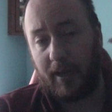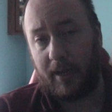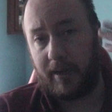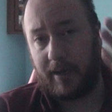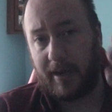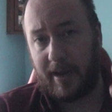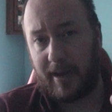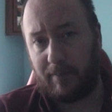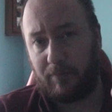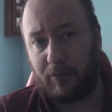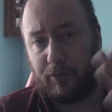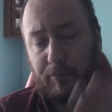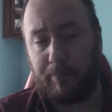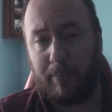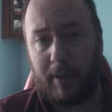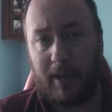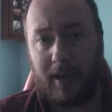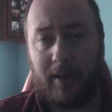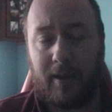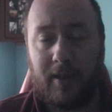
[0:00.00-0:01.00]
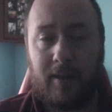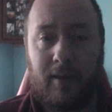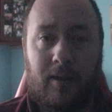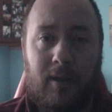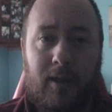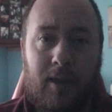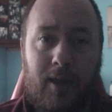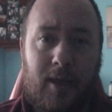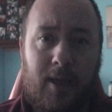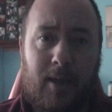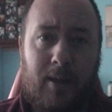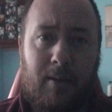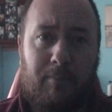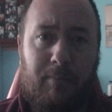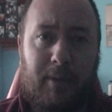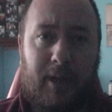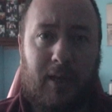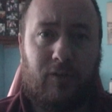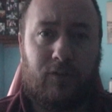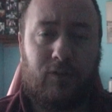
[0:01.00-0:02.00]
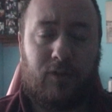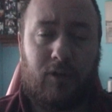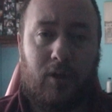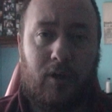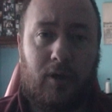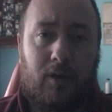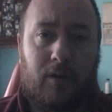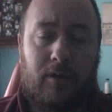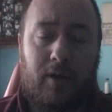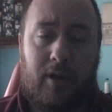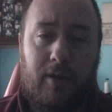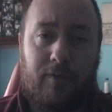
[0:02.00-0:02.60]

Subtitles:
named Big Sur,